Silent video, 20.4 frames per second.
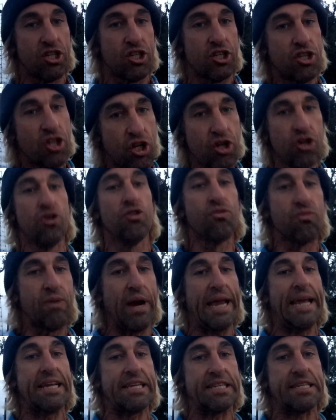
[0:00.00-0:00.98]
two
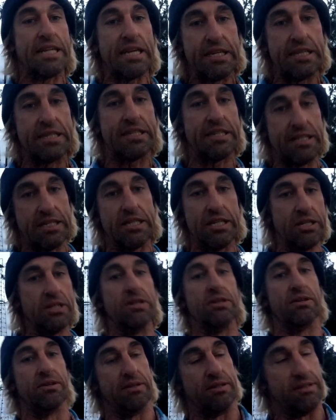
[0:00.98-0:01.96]
racist
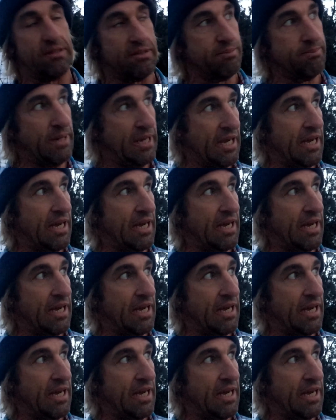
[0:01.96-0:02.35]
dudes, man.